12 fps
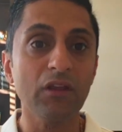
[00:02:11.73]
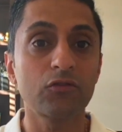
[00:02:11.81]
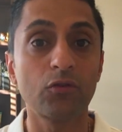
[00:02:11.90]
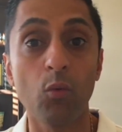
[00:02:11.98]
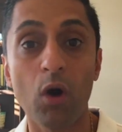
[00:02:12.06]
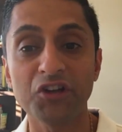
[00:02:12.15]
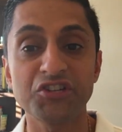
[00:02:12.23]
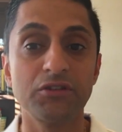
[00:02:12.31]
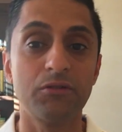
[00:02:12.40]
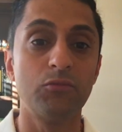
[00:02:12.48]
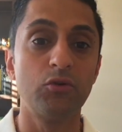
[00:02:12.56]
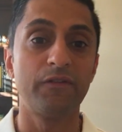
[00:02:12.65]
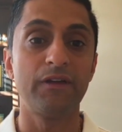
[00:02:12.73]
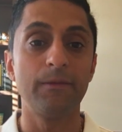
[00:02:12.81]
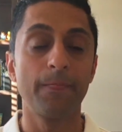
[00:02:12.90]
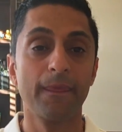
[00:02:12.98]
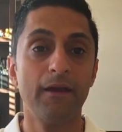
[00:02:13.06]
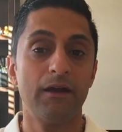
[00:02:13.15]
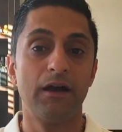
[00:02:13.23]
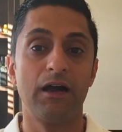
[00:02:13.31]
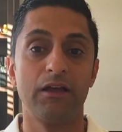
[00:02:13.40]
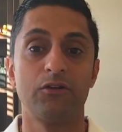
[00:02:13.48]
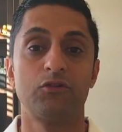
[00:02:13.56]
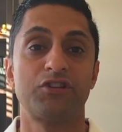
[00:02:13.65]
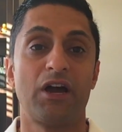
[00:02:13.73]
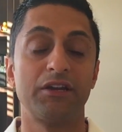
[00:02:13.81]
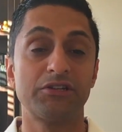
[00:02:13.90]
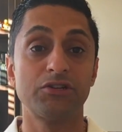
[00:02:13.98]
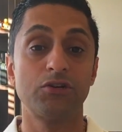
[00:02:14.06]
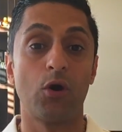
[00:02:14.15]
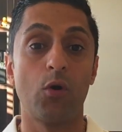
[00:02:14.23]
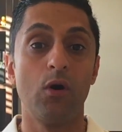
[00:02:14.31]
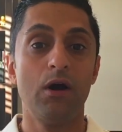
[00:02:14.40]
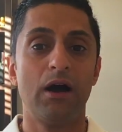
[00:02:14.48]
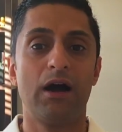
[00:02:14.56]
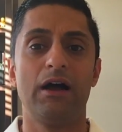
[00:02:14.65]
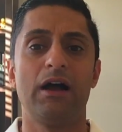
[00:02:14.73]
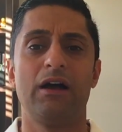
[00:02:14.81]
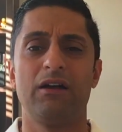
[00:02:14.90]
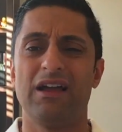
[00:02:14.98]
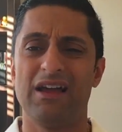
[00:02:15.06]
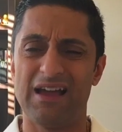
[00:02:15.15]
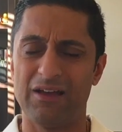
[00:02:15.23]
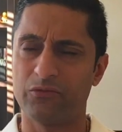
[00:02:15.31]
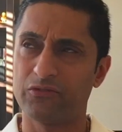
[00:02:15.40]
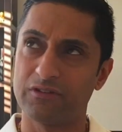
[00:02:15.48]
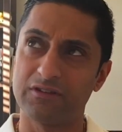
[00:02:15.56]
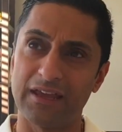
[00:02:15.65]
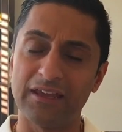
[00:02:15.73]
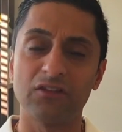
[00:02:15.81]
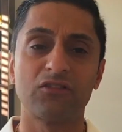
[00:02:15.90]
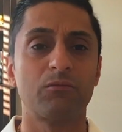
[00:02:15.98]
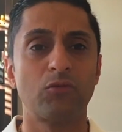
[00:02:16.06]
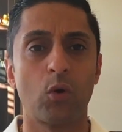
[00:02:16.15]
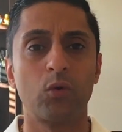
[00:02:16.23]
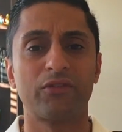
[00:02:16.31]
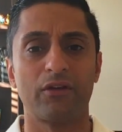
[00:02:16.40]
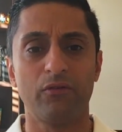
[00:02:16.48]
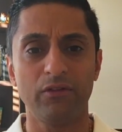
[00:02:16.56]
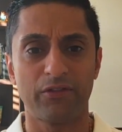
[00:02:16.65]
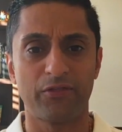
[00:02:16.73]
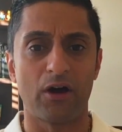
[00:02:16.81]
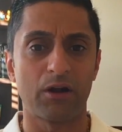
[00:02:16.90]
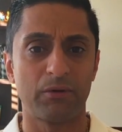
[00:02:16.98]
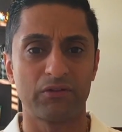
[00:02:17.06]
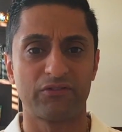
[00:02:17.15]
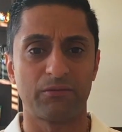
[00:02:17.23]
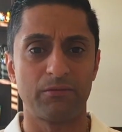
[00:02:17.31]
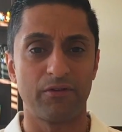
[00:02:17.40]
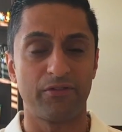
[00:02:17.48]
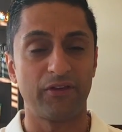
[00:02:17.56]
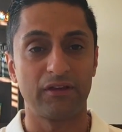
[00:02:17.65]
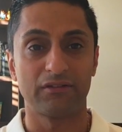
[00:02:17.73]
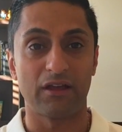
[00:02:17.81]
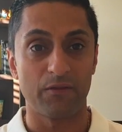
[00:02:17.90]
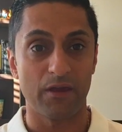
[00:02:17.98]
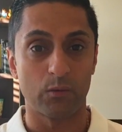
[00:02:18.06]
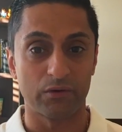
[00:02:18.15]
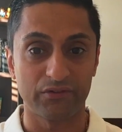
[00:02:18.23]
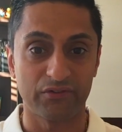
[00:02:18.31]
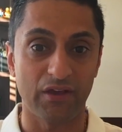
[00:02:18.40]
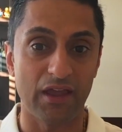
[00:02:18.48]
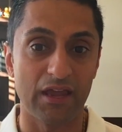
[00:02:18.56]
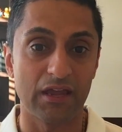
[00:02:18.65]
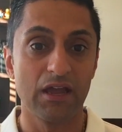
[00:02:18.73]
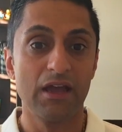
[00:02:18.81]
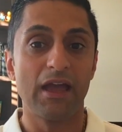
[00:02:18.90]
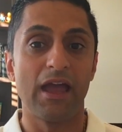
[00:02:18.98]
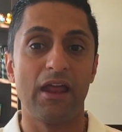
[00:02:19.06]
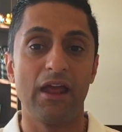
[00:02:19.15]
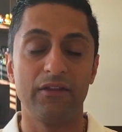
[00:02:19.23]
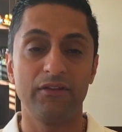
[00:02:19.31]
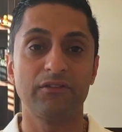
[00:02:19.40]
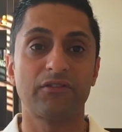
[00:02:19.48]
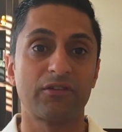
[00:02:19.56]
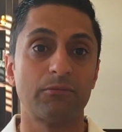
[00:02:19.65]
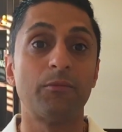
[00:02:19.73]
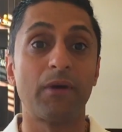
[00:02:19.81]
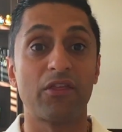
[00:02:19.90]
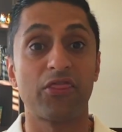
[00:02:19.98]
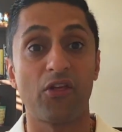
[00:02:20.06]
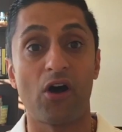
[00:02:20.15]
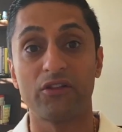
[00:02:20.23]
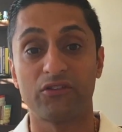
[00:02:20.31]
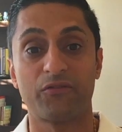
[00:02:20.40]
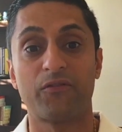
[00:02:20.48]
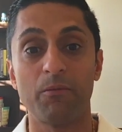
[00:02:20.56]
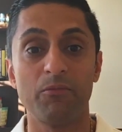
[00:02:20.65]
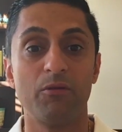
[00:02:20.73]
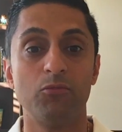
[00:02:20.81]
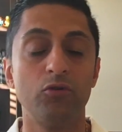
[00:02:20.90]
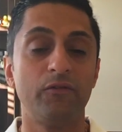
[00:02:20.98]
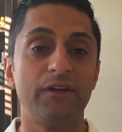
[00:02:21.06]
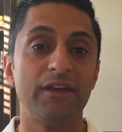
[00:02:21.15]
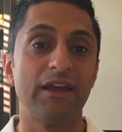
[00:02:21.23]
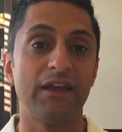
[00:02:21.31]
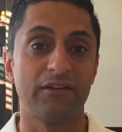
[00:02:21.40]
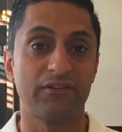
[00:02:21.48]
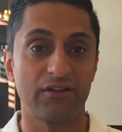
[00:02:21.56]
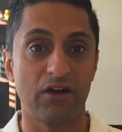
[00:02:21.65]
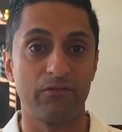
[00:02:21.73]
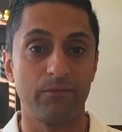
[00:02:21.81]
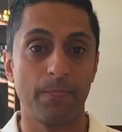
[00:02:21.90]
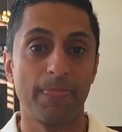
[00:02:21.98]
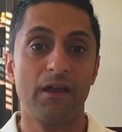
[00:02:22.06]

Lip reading: So watching the movie, Dying to Know, I was taking some notes and really thought about some of the things that they were saying, and these are some of my thoughts from the movie itself.